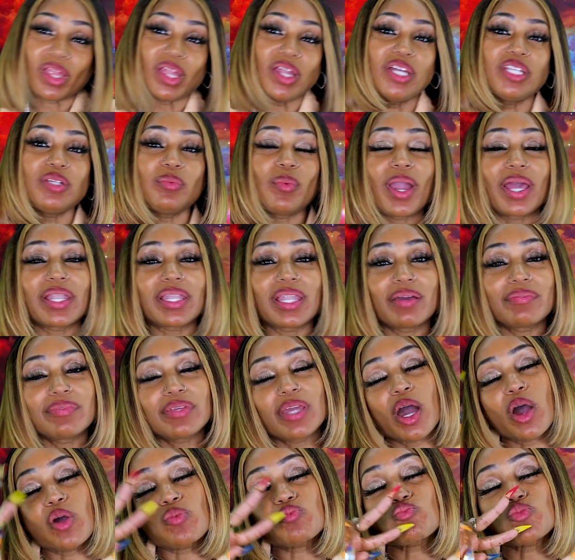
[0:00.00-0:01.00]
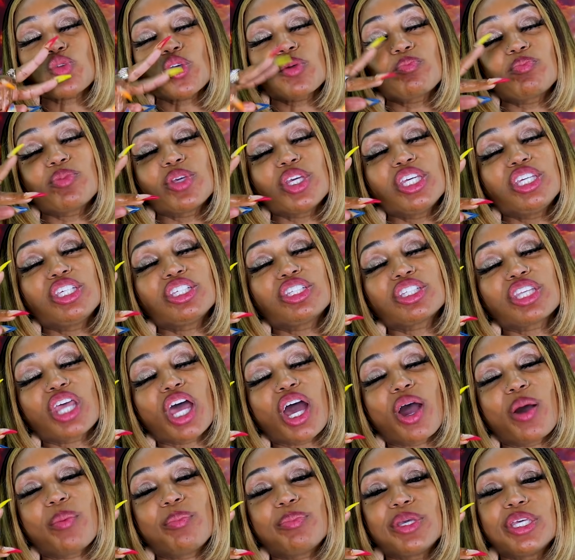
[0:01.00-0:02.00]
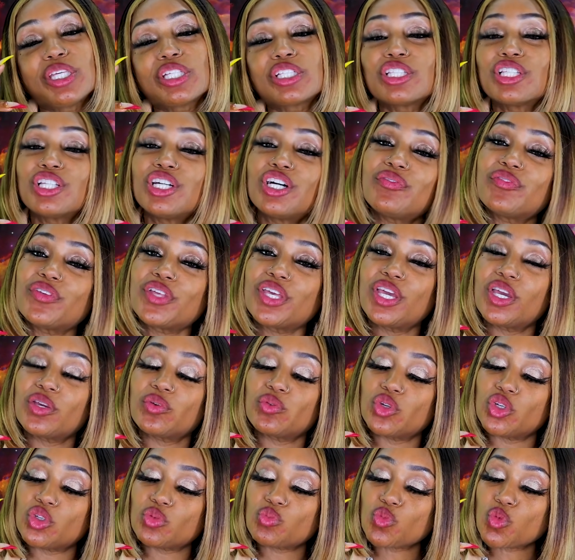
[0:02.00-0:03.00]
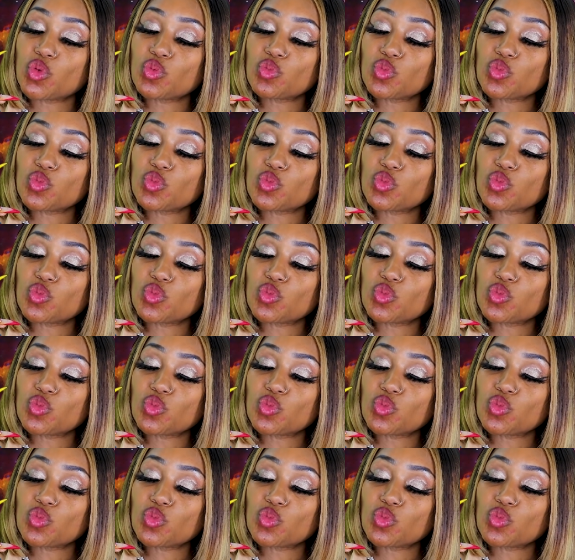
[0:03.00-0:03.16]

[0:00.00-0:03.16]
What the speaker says: Anyway, I love y'all. Peace out. Peace, love, and hair grease.